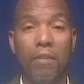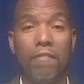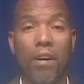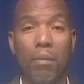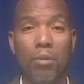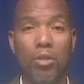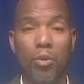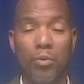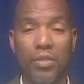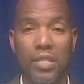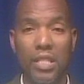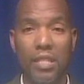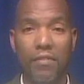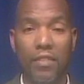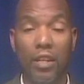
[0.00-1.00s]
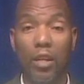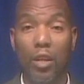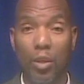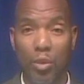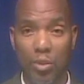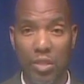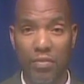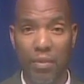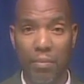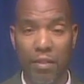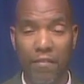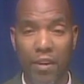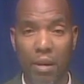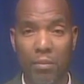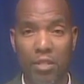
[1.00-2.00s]
Farmers who received loans from the
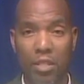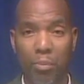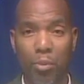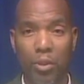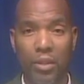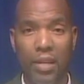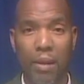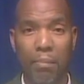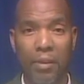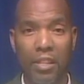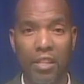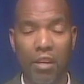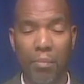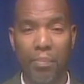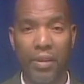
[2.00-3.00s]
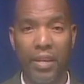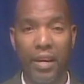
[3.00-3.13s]
Farmer Support Company are